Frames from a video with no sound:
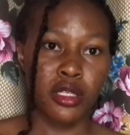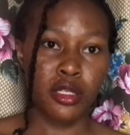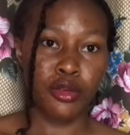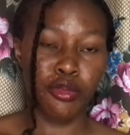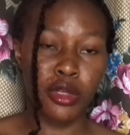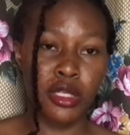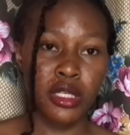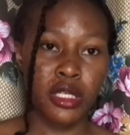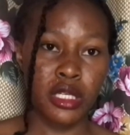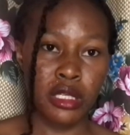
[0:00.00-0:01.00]
The
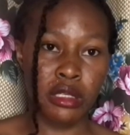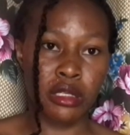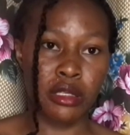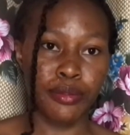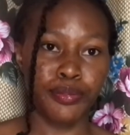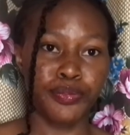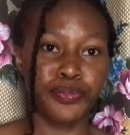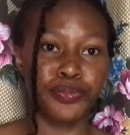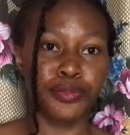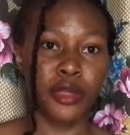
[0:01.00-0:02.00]
screening is
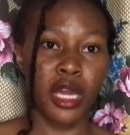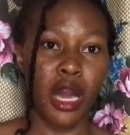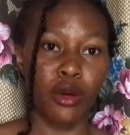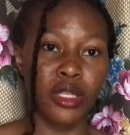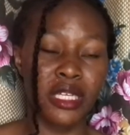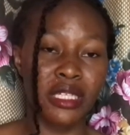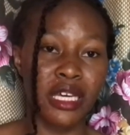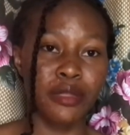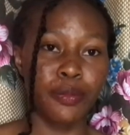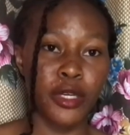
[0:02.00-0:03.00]

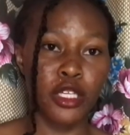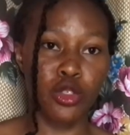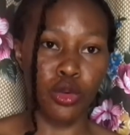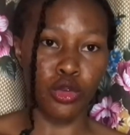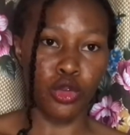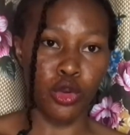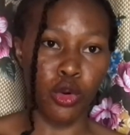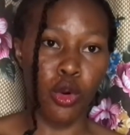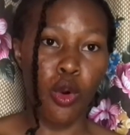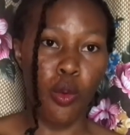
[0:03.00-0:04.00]
calculated based on
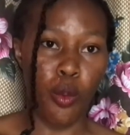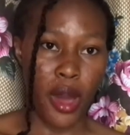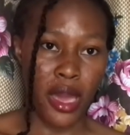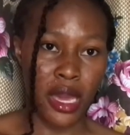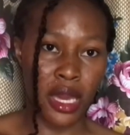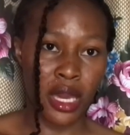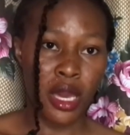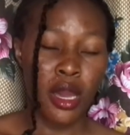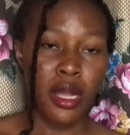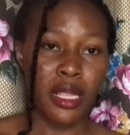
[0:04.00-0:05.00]
your
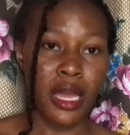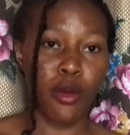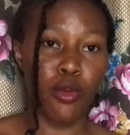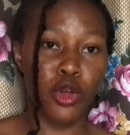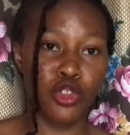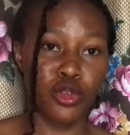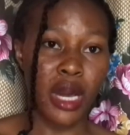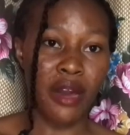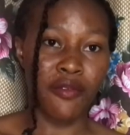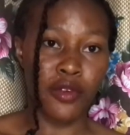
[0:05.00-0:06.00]
WAEC, like what
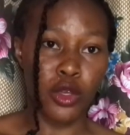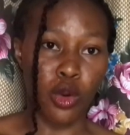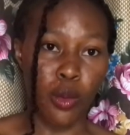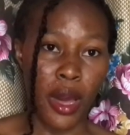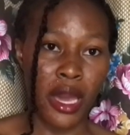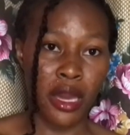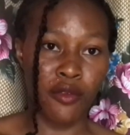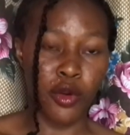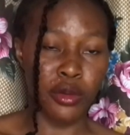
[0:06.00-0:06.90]
you have in your WAEC.